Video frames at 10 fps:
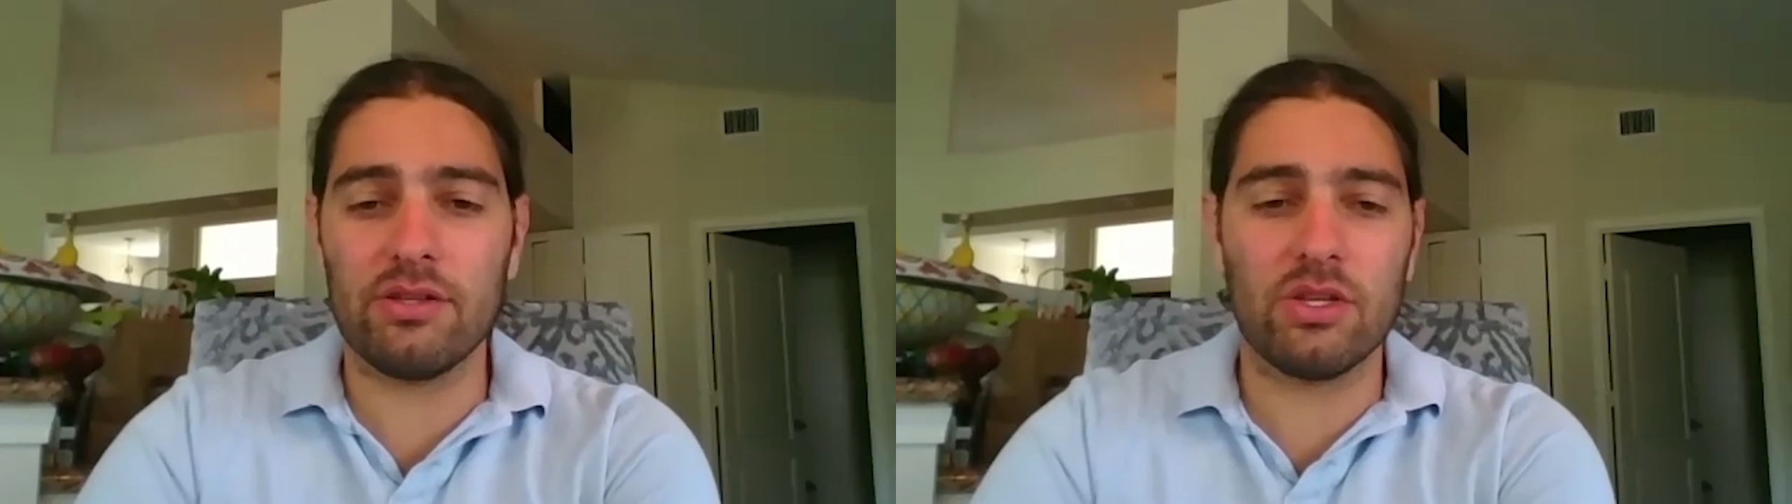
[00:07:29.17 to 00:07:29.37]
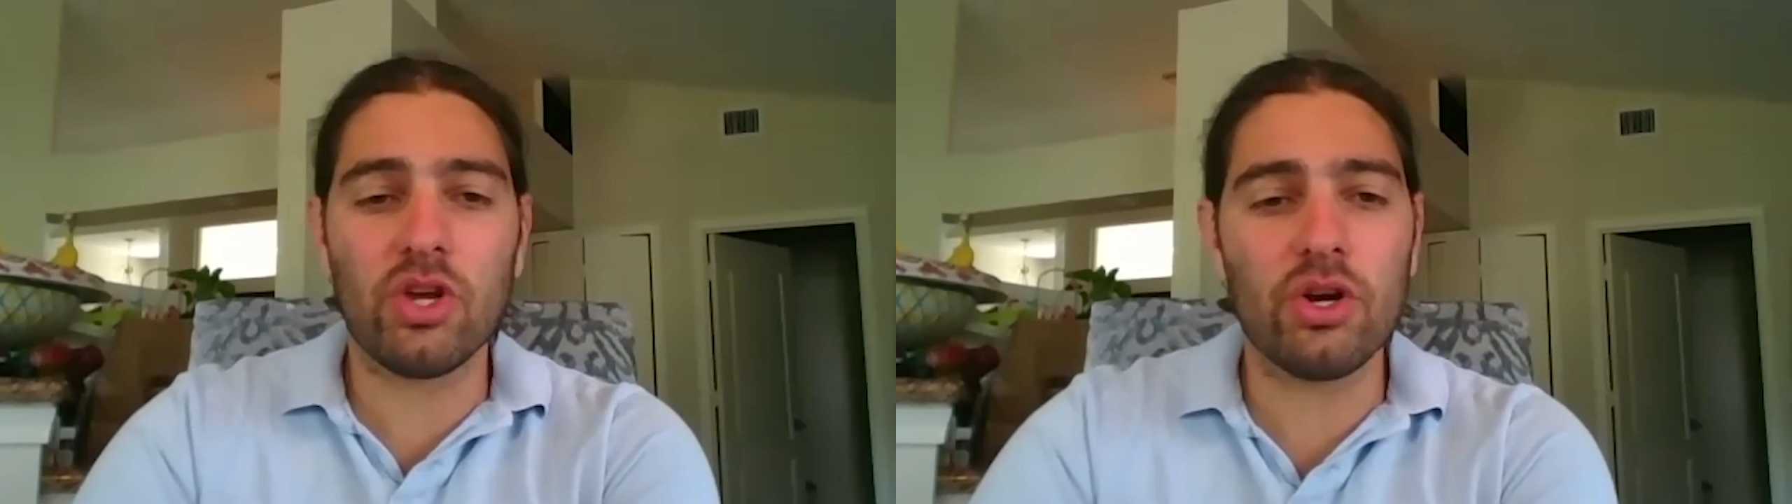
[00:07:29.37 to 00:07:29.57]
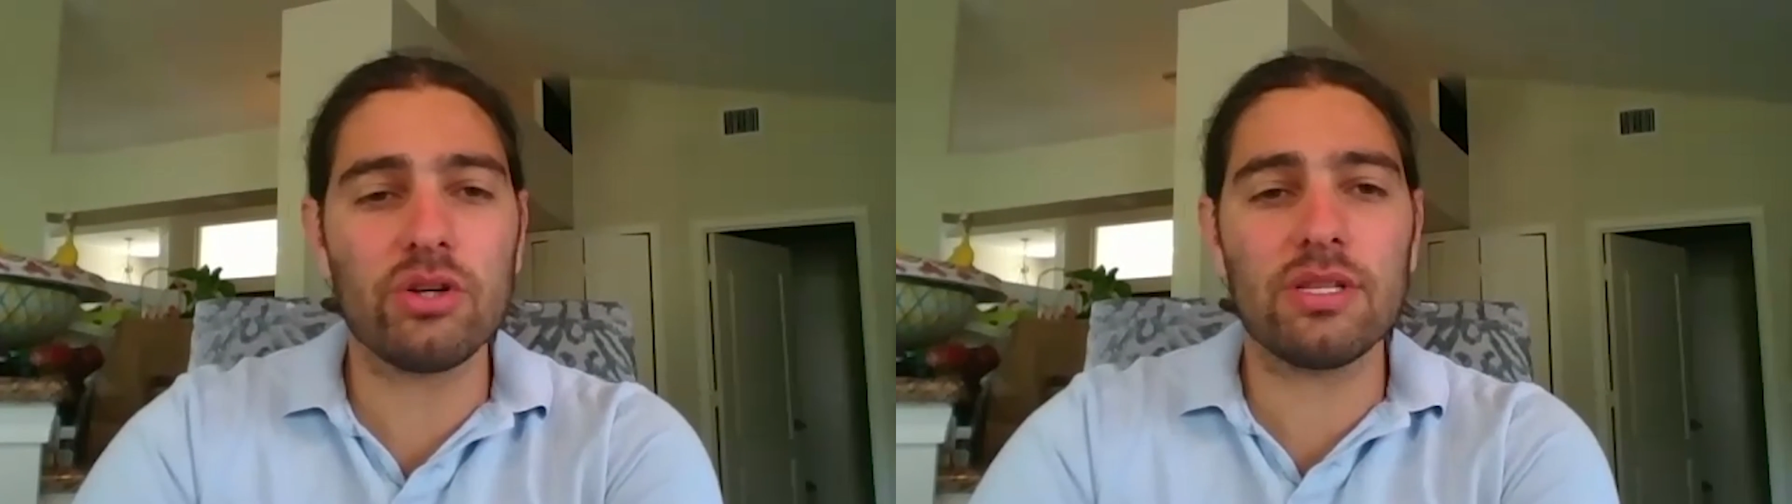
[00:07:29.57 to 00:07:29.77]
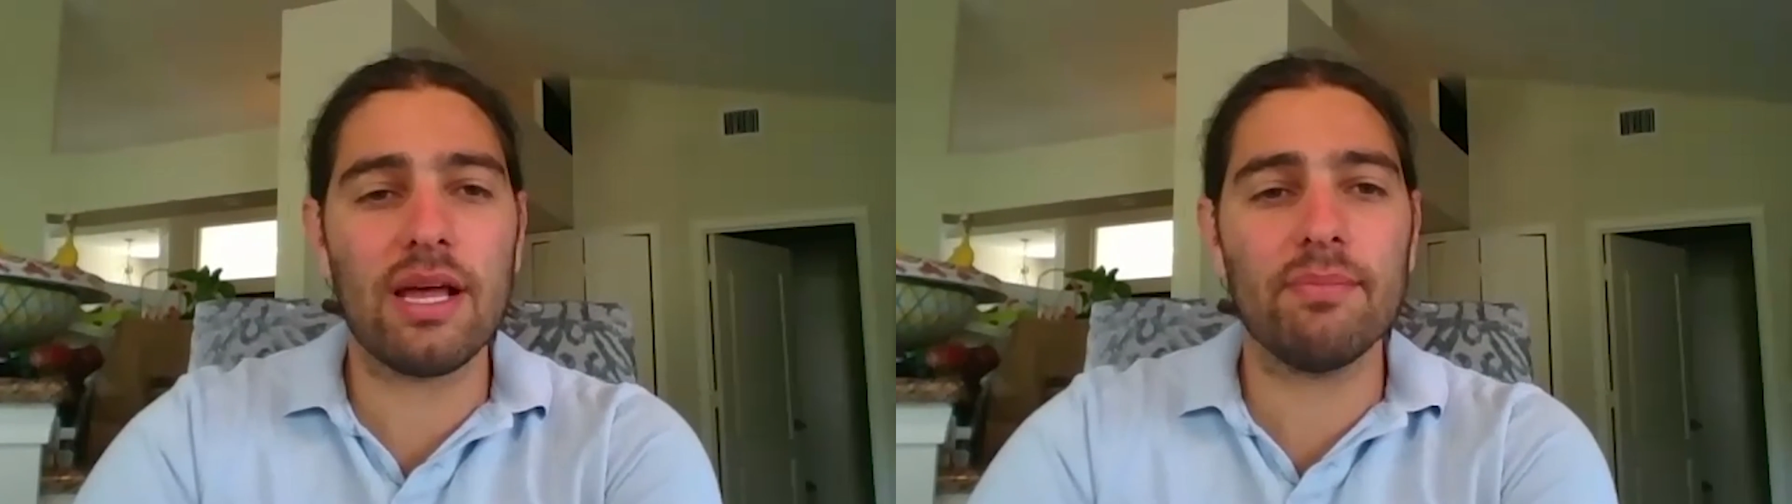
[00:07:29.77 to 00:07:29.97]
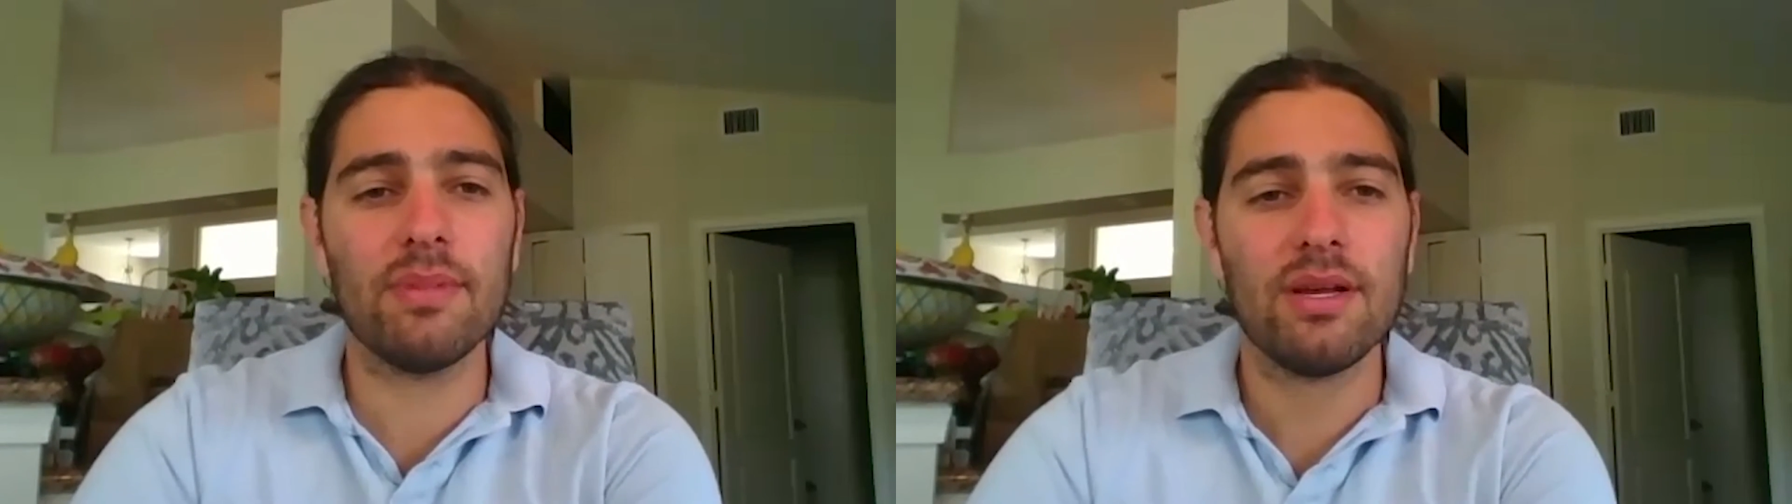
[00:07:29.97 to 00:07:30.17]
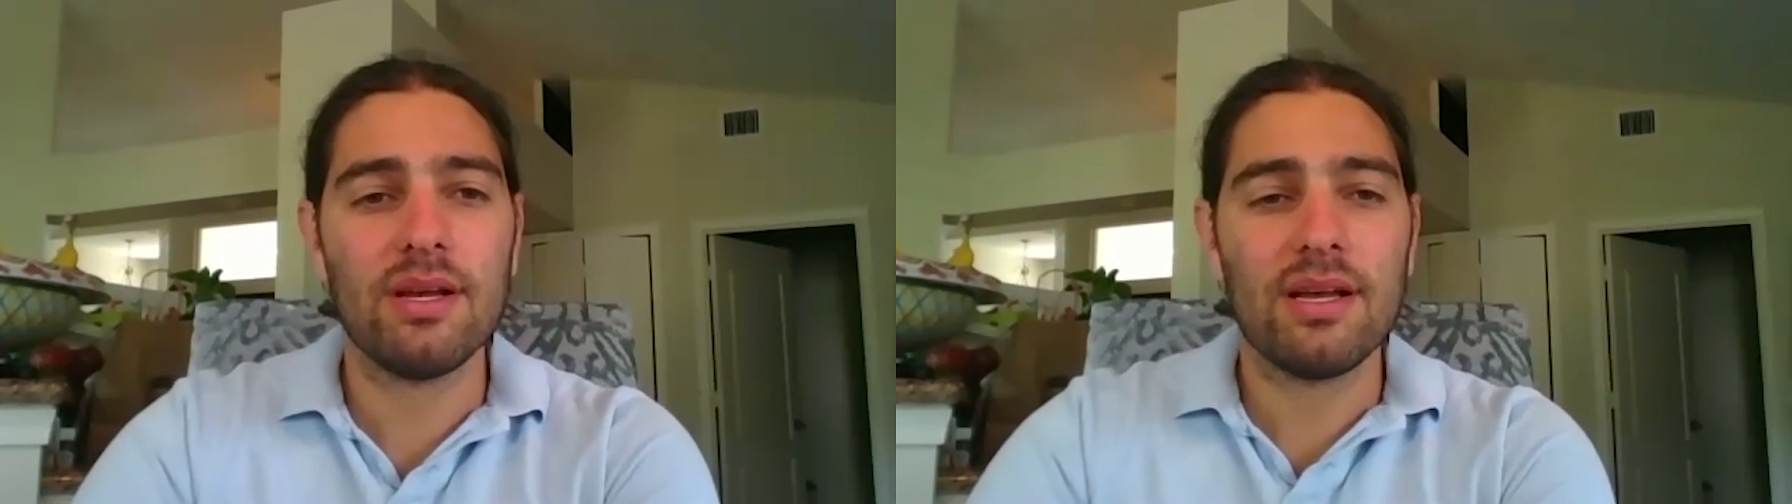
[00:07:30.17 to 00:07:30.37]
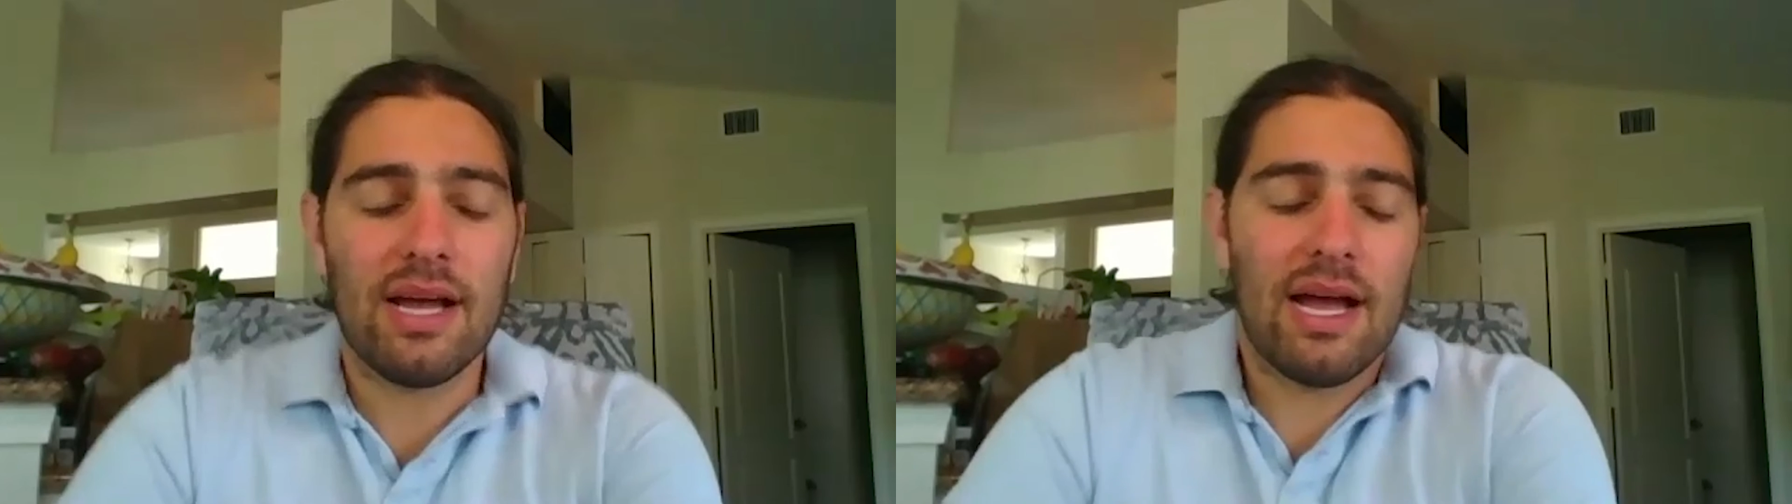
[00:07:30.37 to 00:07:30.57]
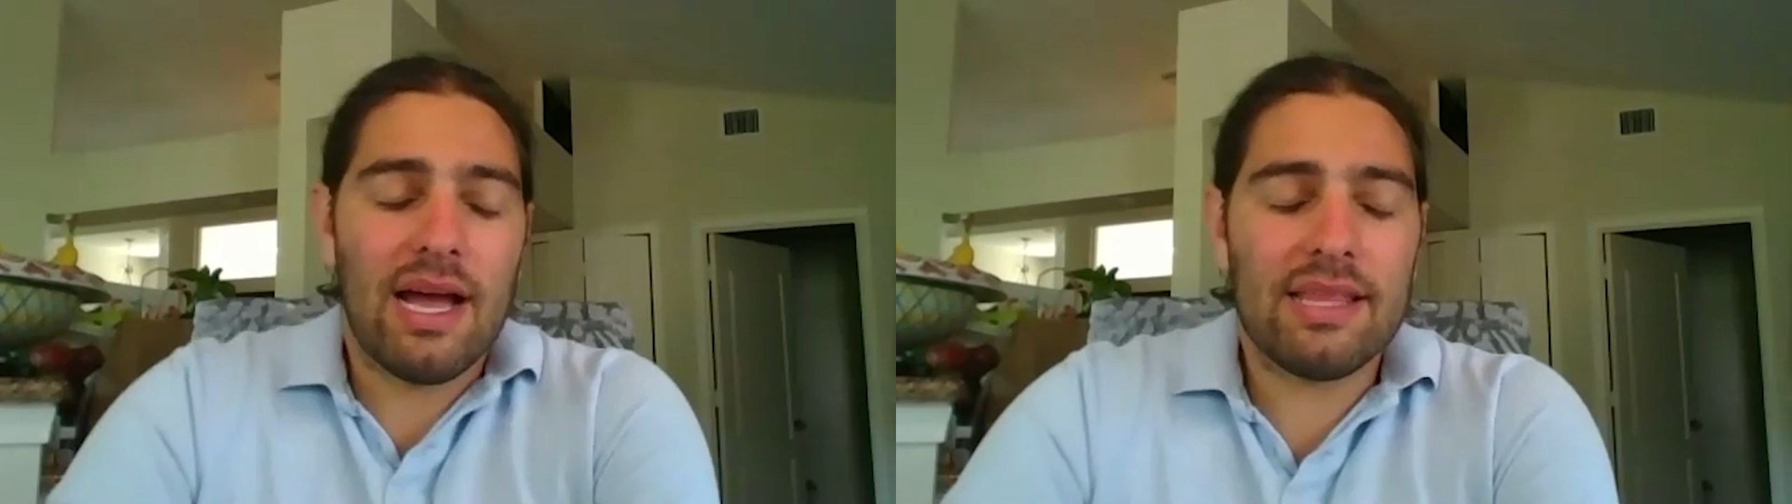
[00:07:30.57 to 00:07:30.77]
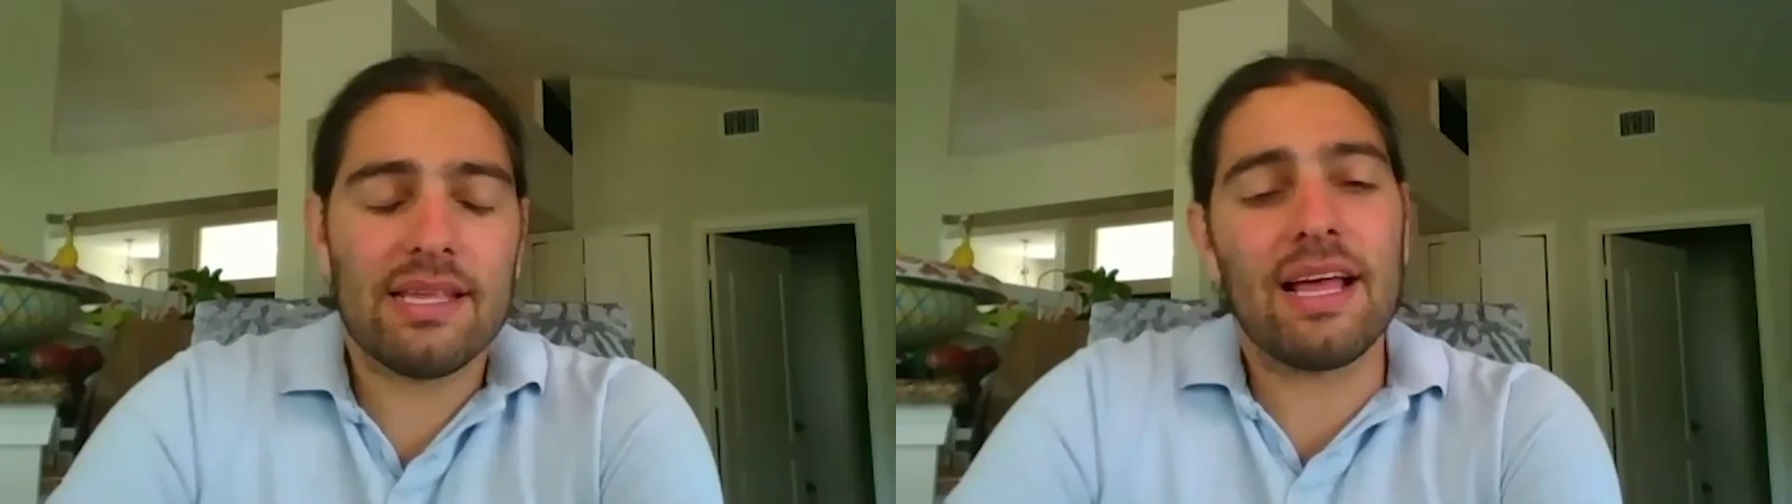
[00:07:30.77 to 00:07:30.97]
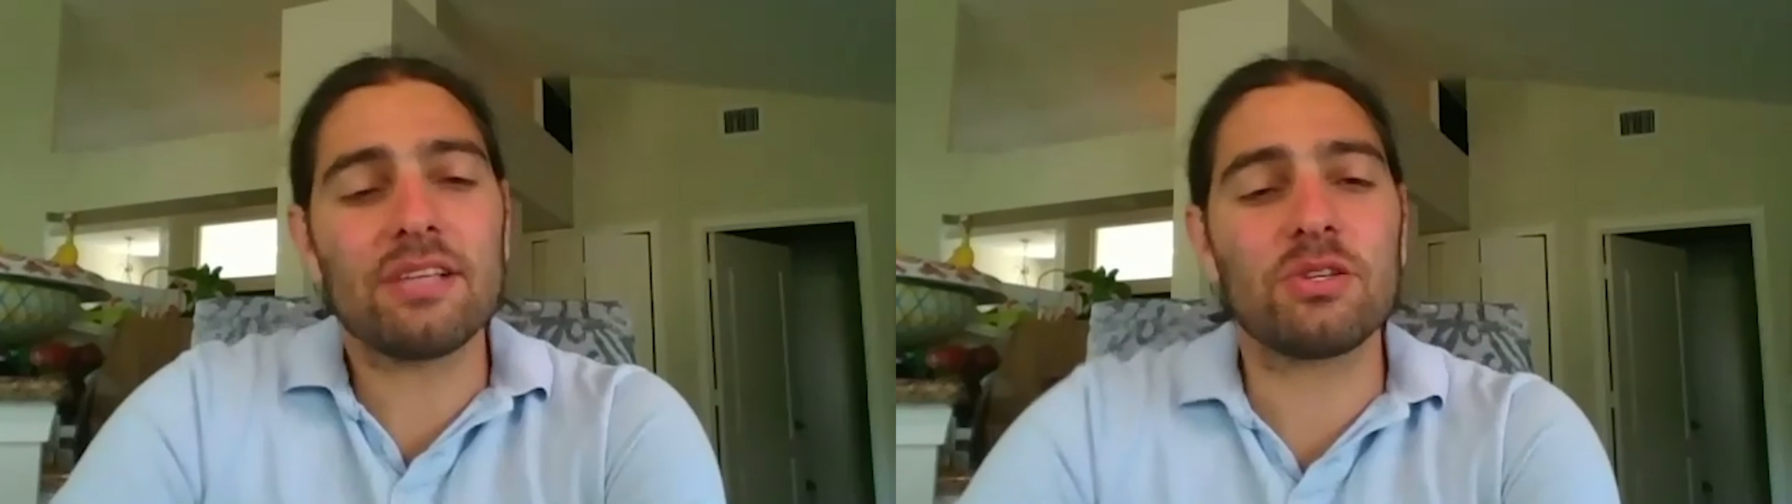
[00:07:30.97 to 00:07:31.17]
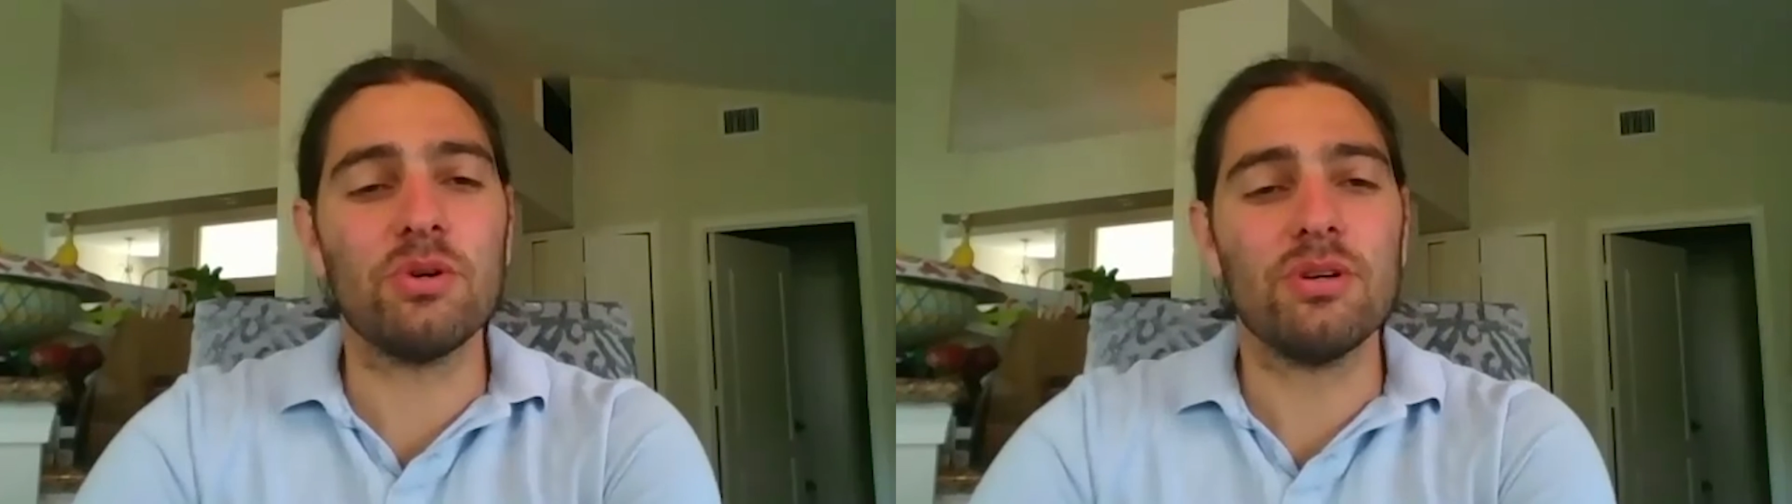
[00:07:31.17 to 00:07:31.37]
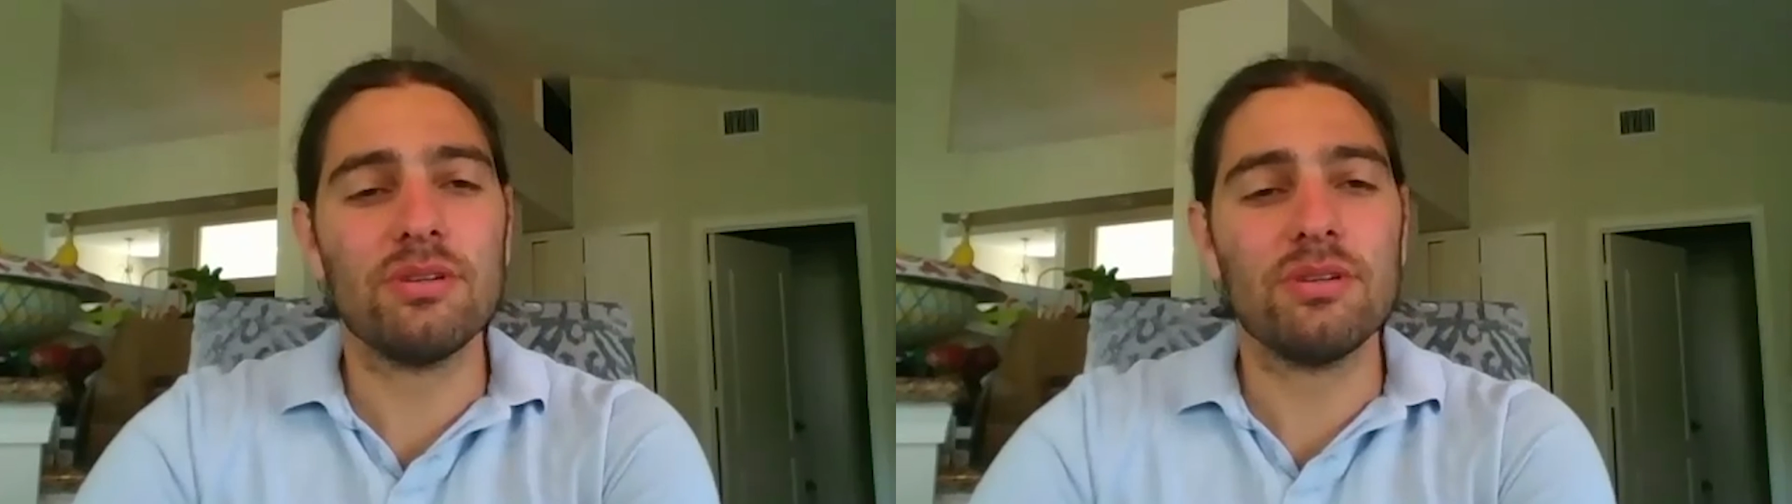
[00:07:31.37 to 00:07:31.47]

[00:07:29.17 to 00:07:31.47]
deters them. I think that's cool.